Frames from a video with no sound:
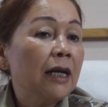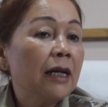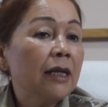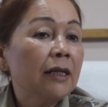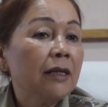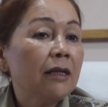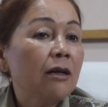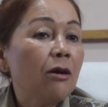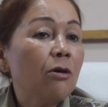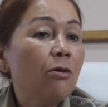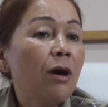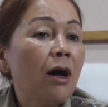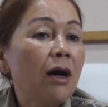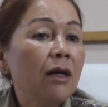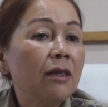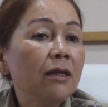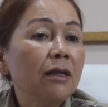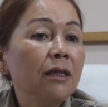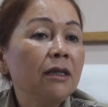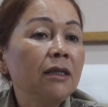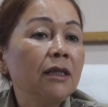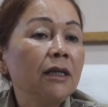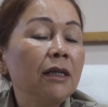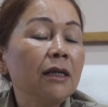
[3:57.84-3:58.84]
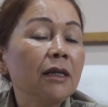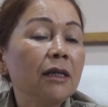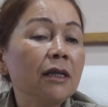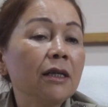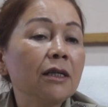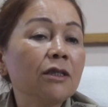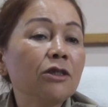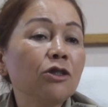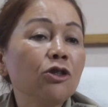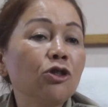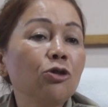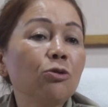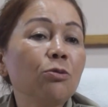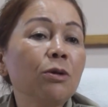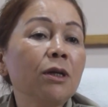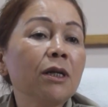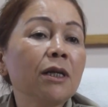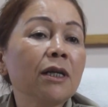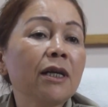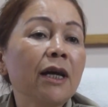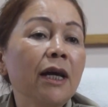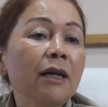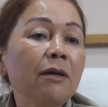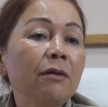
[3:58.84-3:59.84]
Now other dealers, you
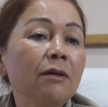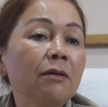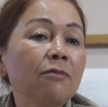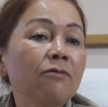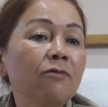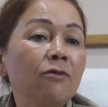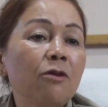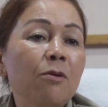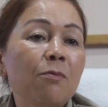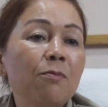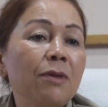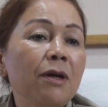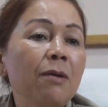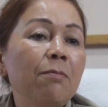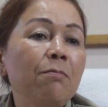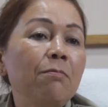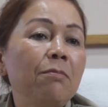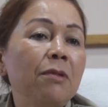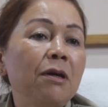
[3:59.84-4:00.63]
will get from them